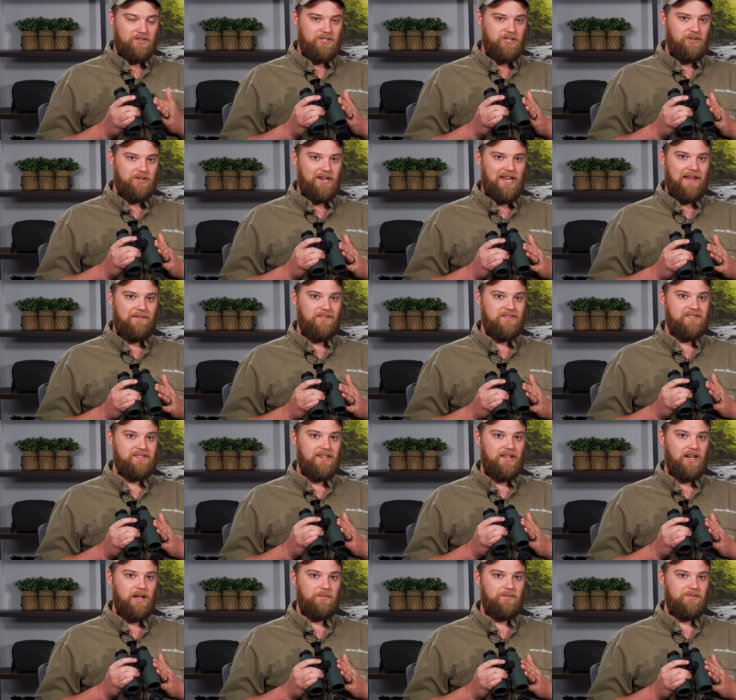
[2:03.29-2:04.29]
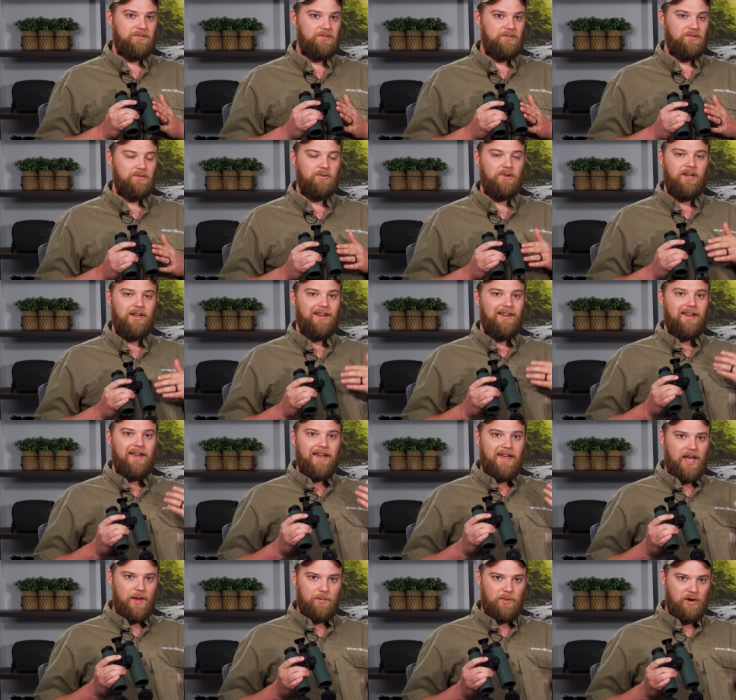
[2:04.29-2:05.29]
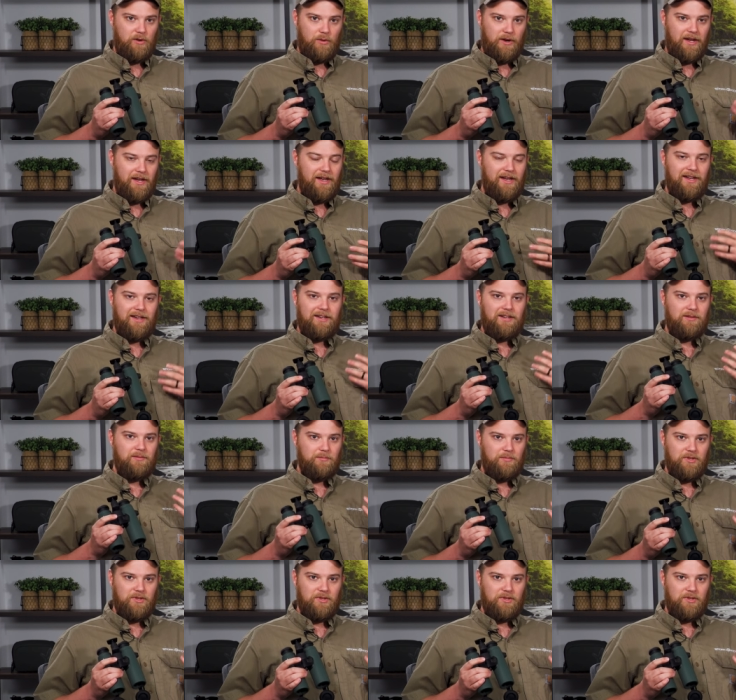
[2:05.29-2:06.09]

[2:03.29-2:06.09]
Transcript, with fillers: So you can have it set up to MOA,